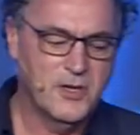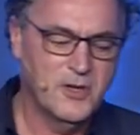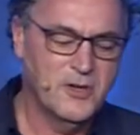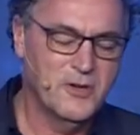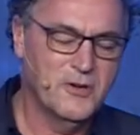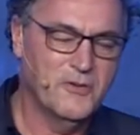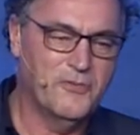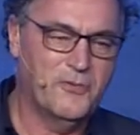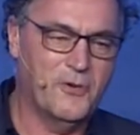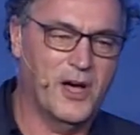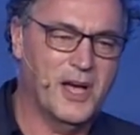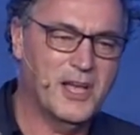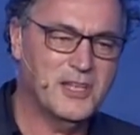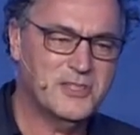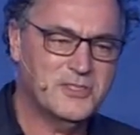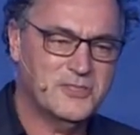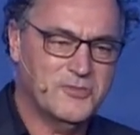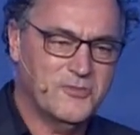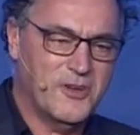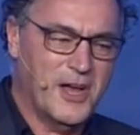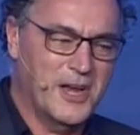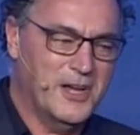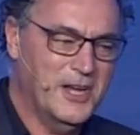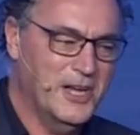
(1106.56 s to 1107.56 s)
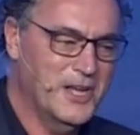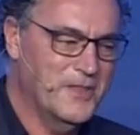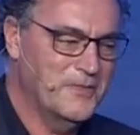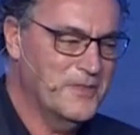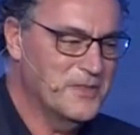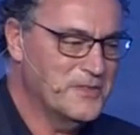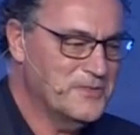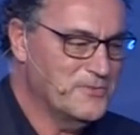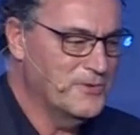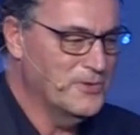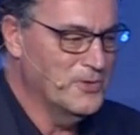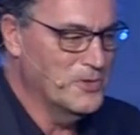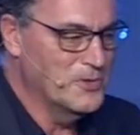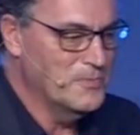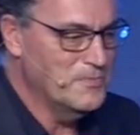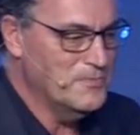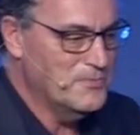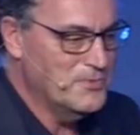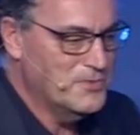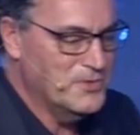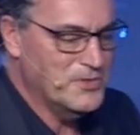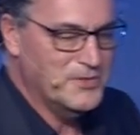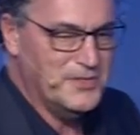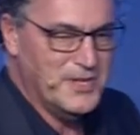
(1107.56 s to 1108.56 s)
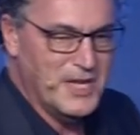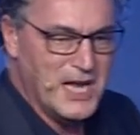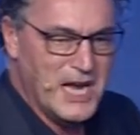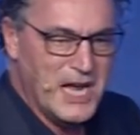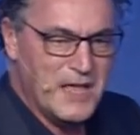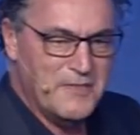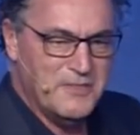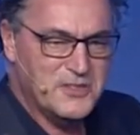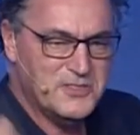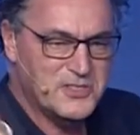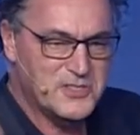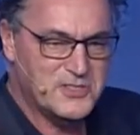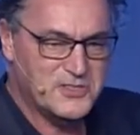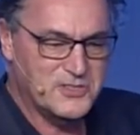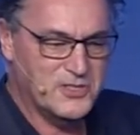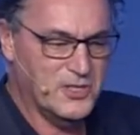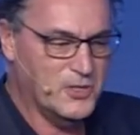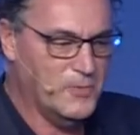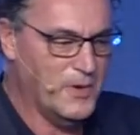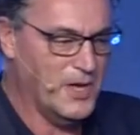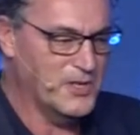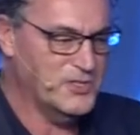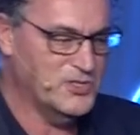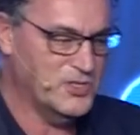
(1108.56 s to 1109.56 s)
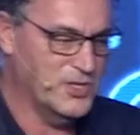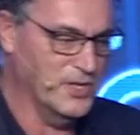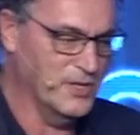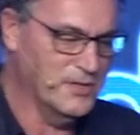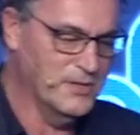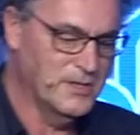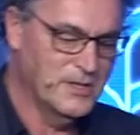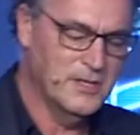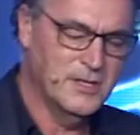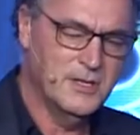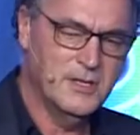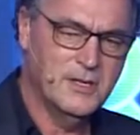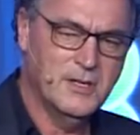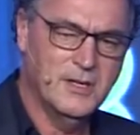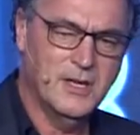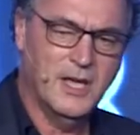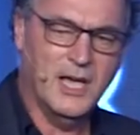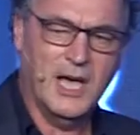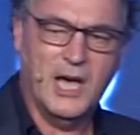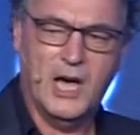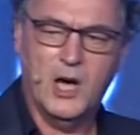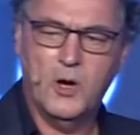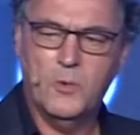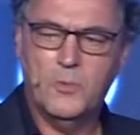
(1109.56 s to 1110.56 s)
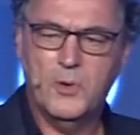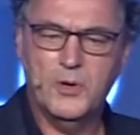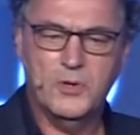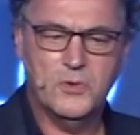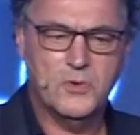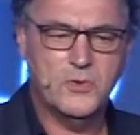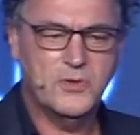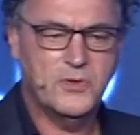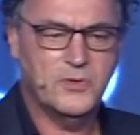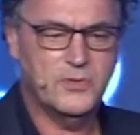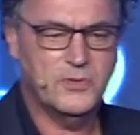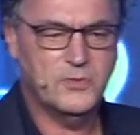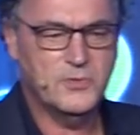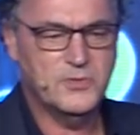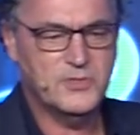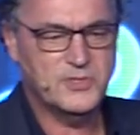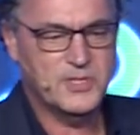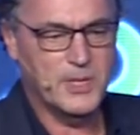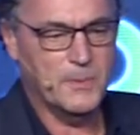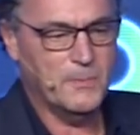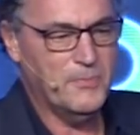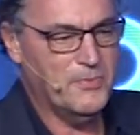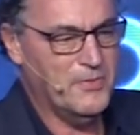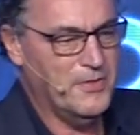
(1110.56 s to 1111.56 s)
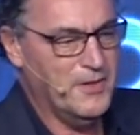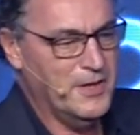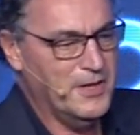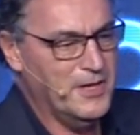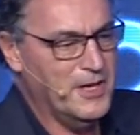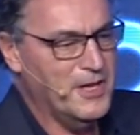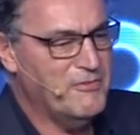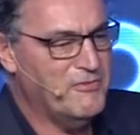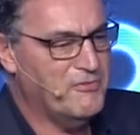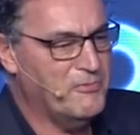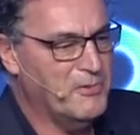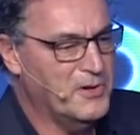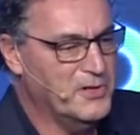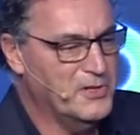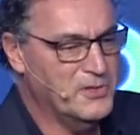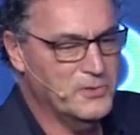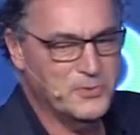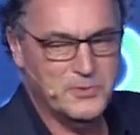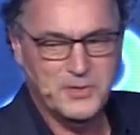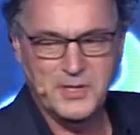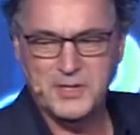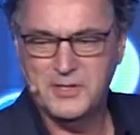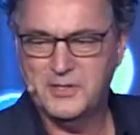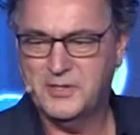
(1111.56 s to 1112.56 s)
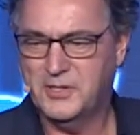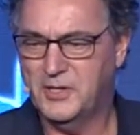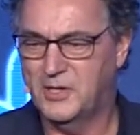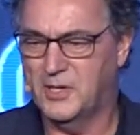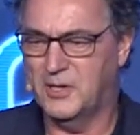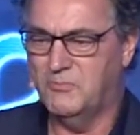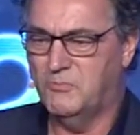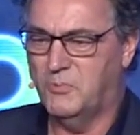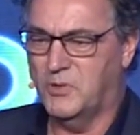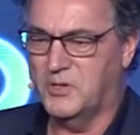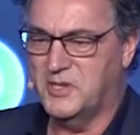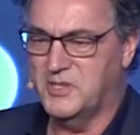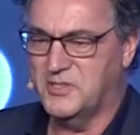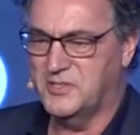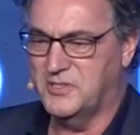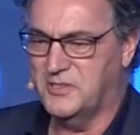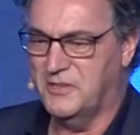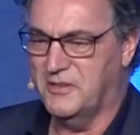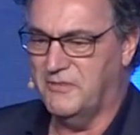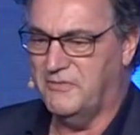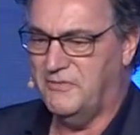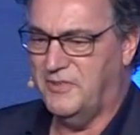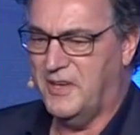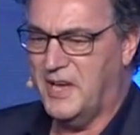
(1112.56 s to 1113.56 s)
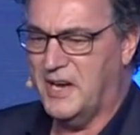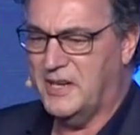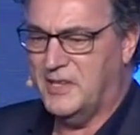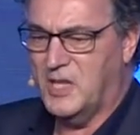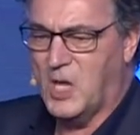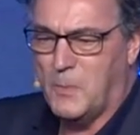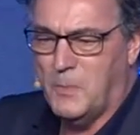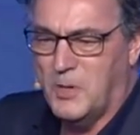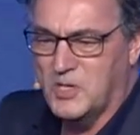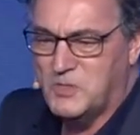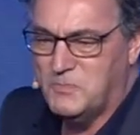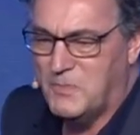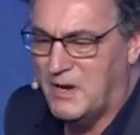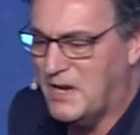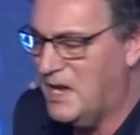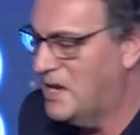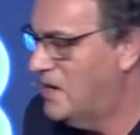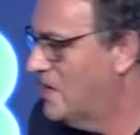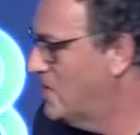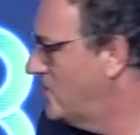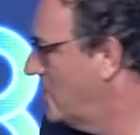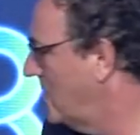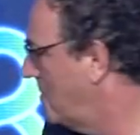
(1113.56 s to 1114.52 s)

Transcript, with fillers: for us right here in this room, today this is the question. How we're going to do something, if we do it, you know, what is the effect, how much money does it